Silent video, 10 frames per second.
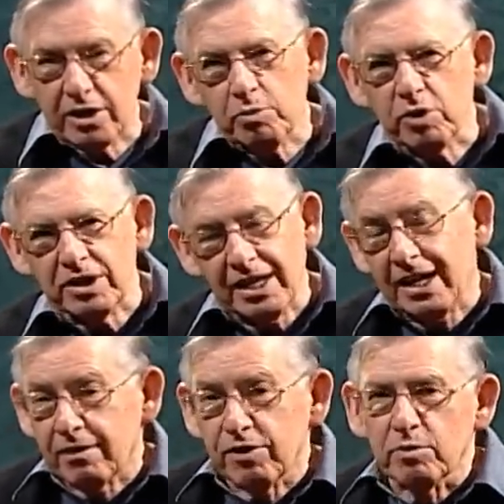to put an
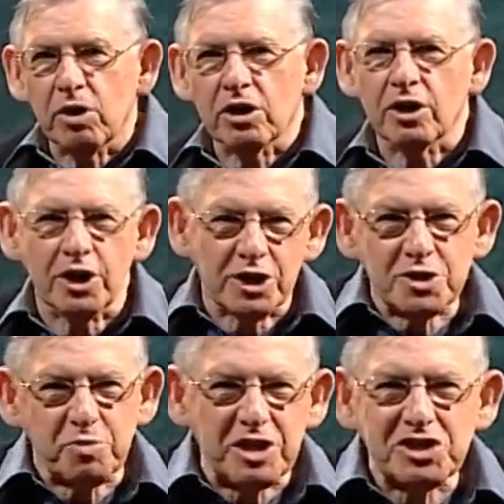elephant model on a
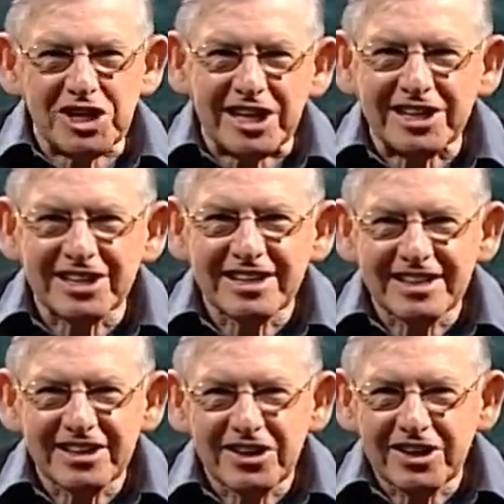spreadsheet.
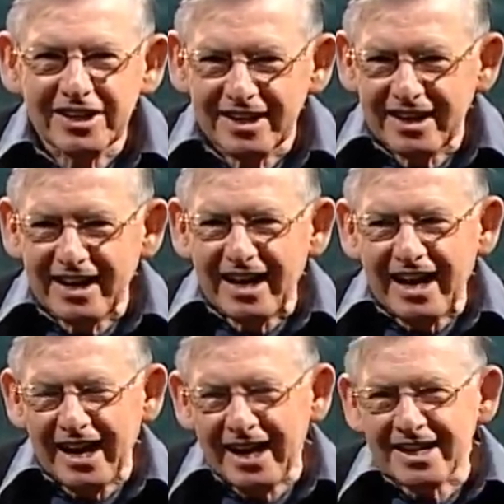
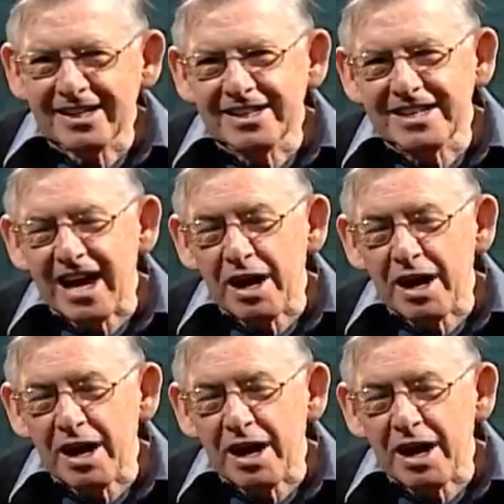And